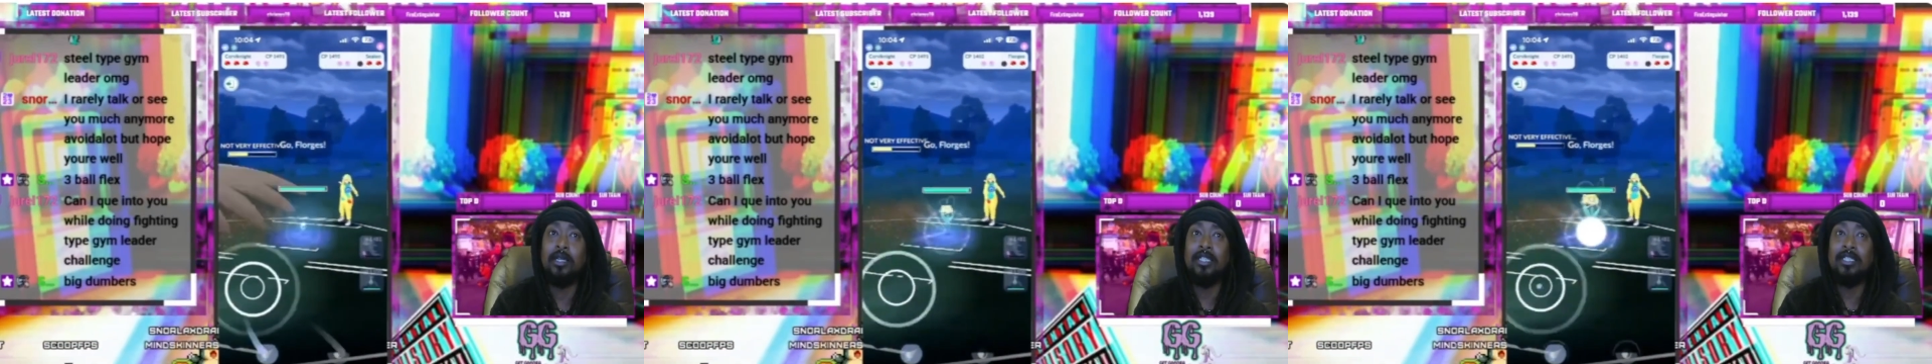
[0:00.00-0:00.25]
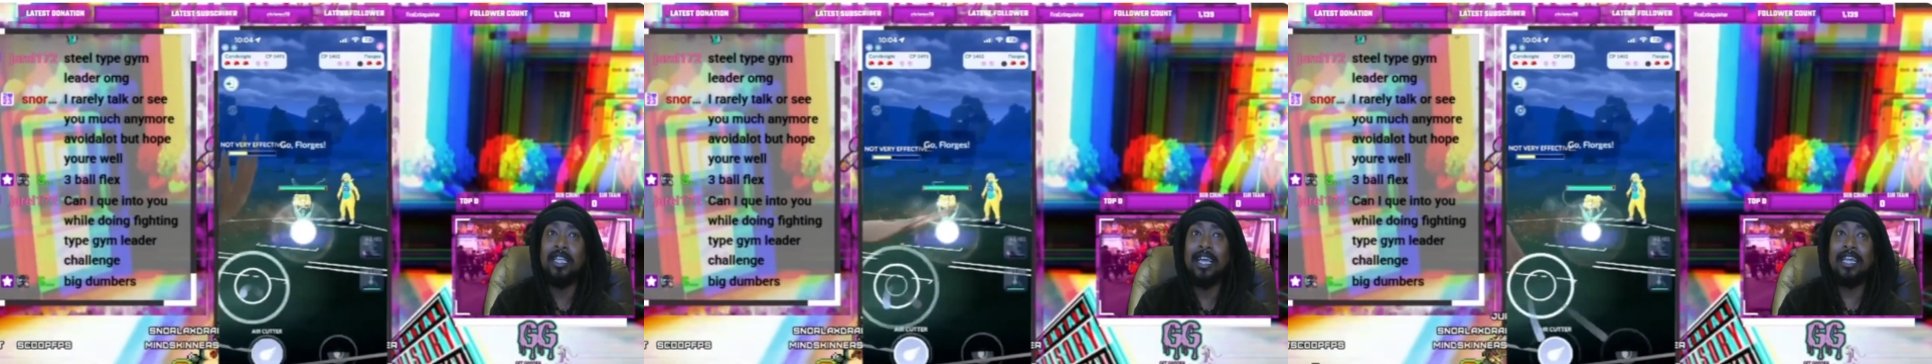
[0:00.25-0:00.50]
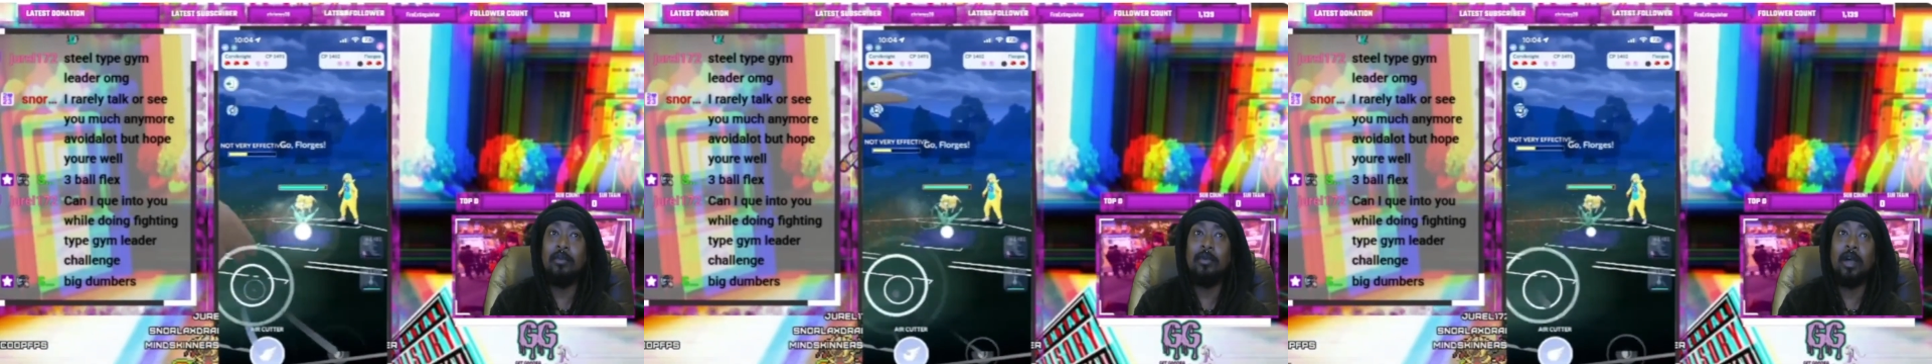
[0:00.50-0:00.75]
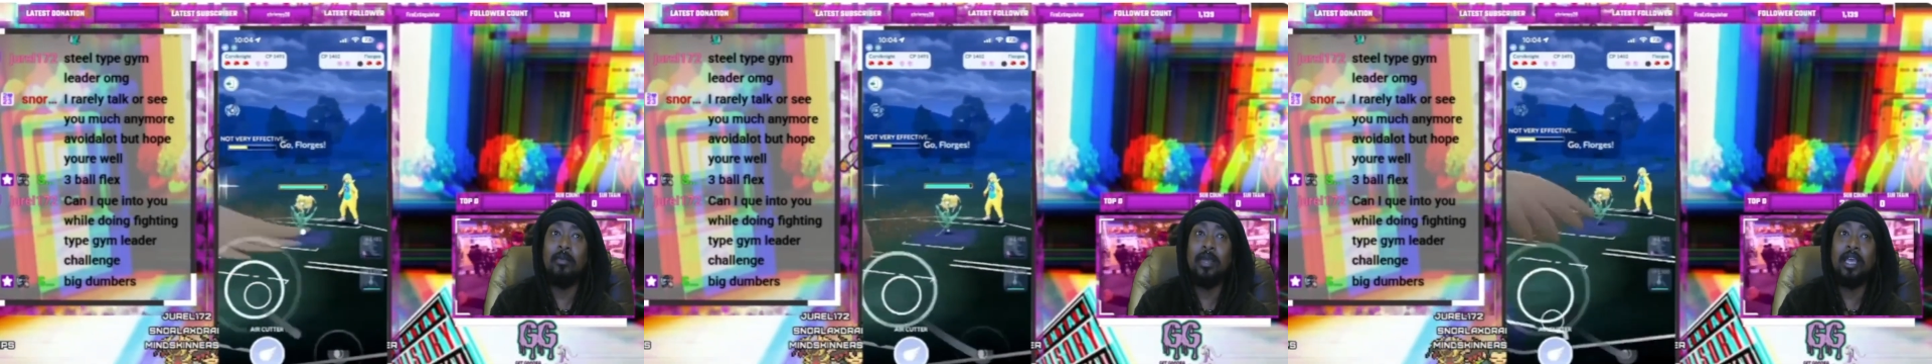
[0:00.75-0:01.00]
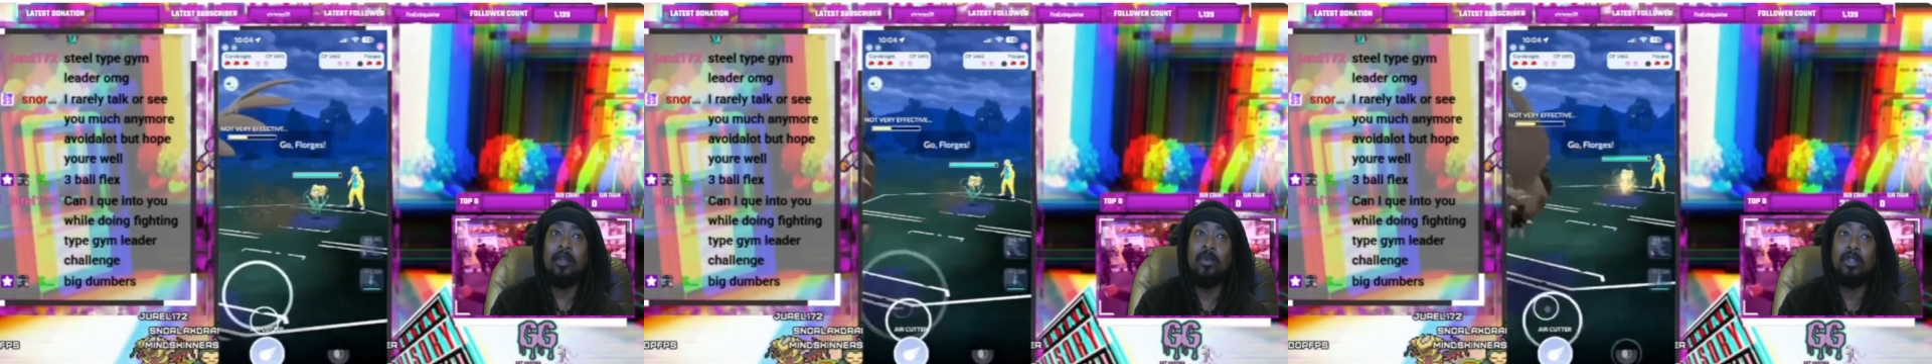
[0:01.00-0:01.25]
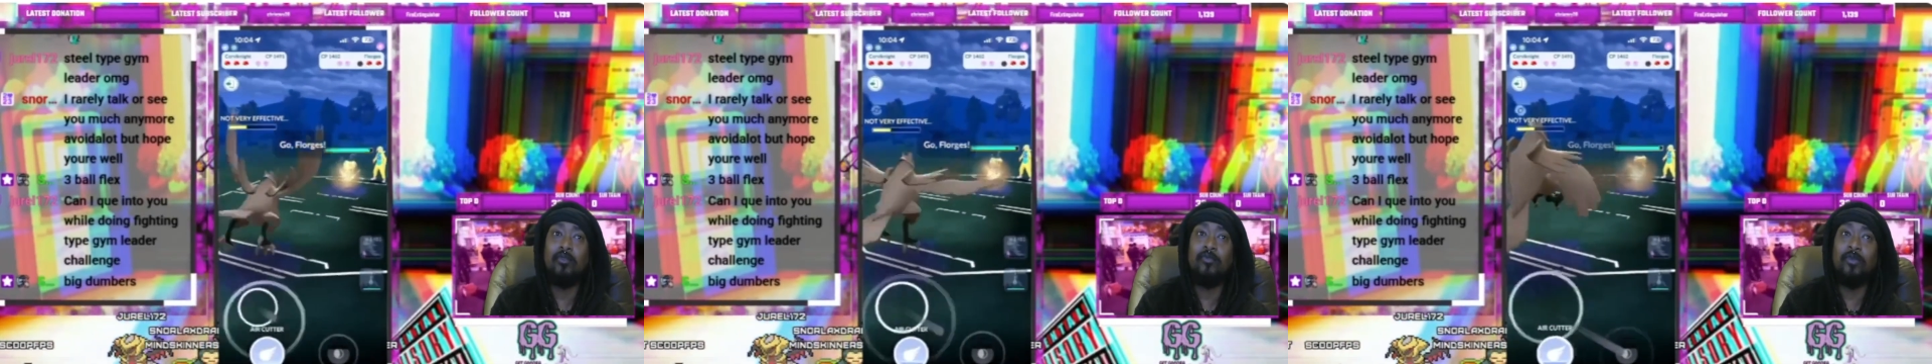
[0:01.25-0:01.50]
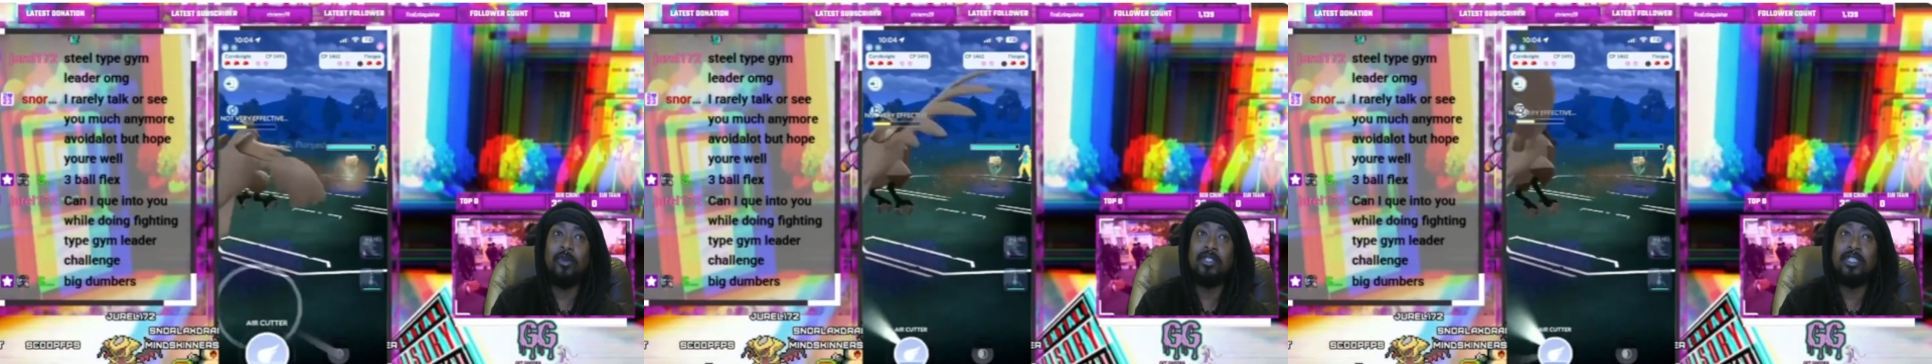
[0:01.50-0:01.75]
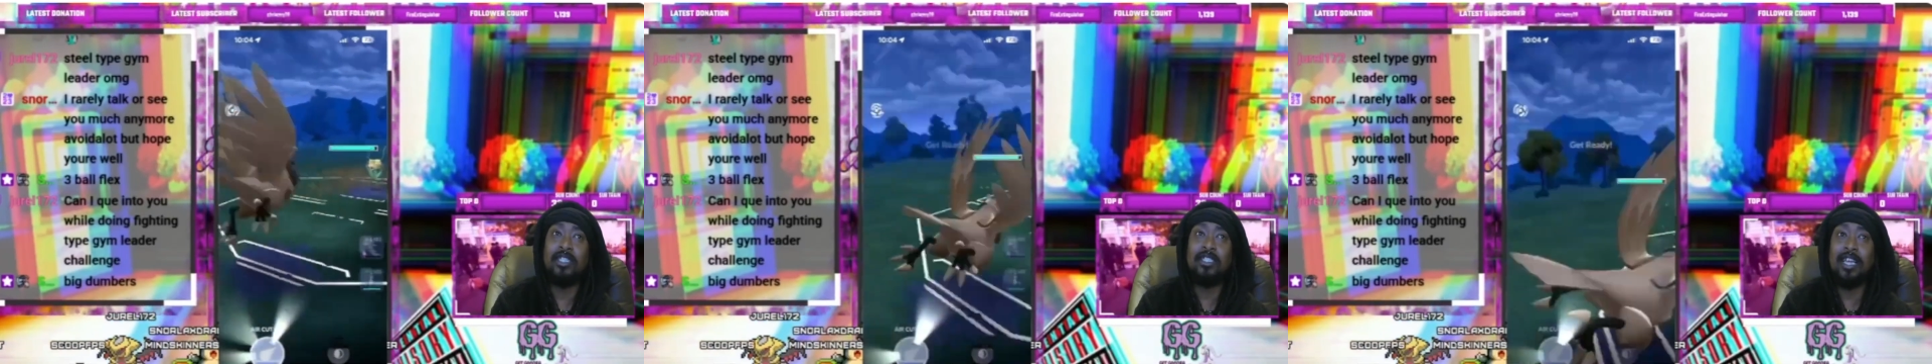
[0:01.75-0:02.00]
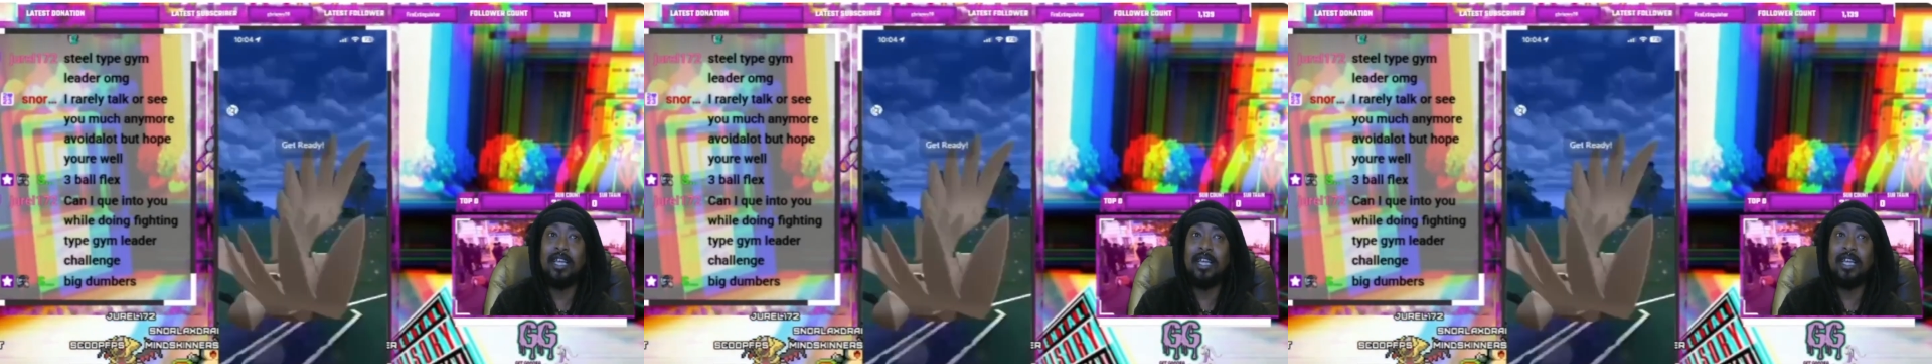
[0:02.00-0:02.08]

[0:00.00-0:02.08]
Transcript: They end up coming in with the Florges,